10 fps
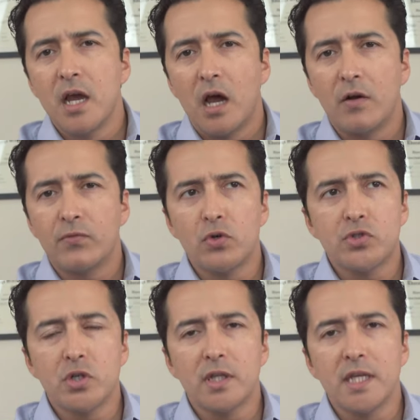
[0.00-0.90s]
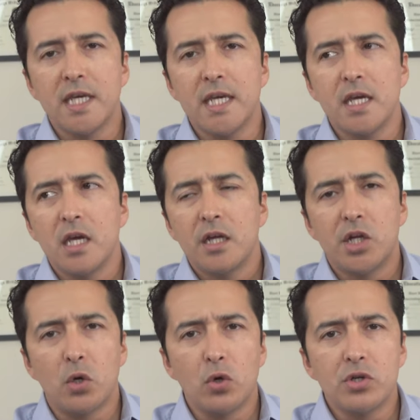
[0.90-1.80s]
unfortunately
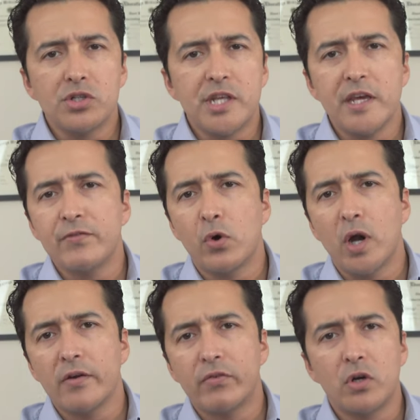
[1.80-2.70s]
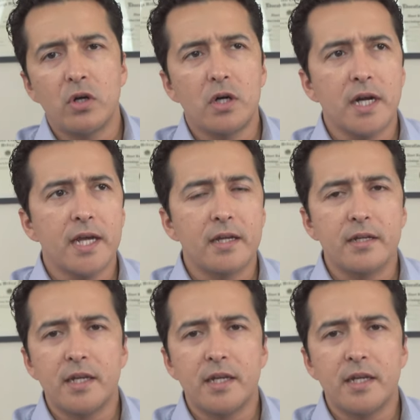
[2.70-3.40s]
the orders take forever and